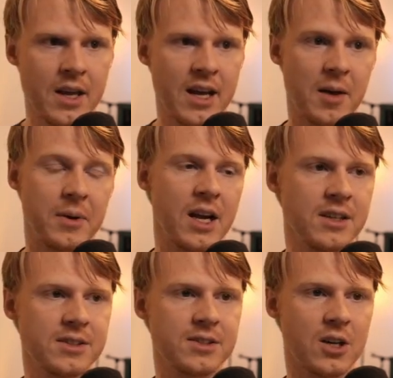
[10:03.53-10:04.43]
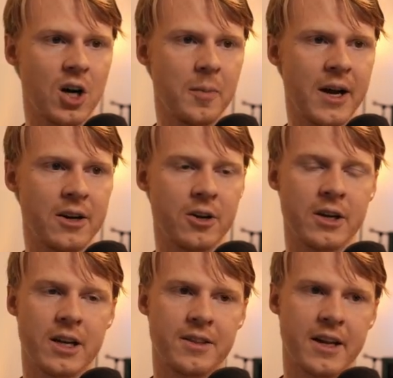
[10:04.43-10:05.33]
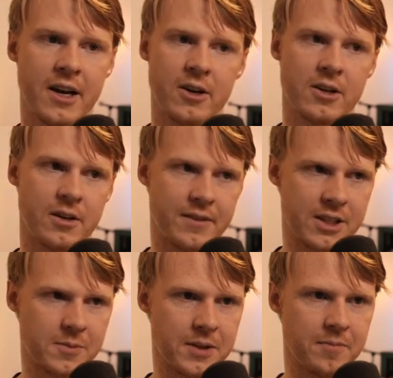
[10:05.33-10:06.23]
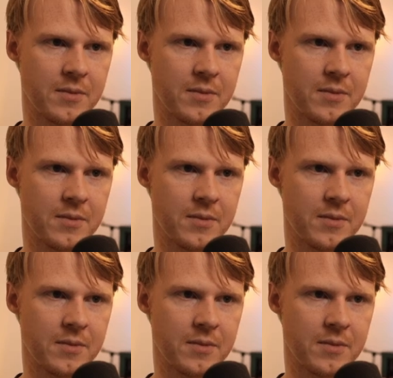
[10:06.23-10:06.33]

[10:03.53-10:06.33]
And because it's a callback, you're going to get the character advancement.